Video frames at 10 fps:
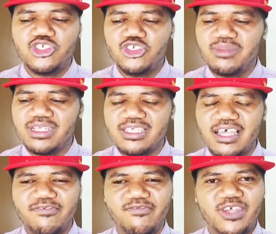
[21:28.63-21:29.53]
humans
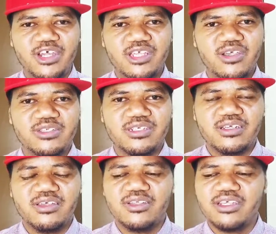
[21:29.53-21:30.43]
have very
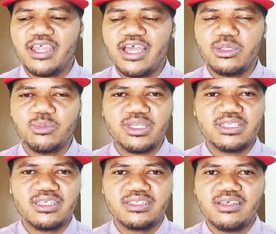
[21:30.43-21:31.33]
other
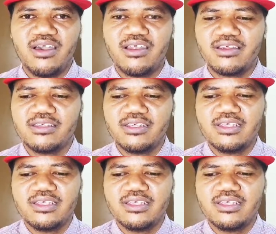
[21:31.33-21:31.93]
elements that are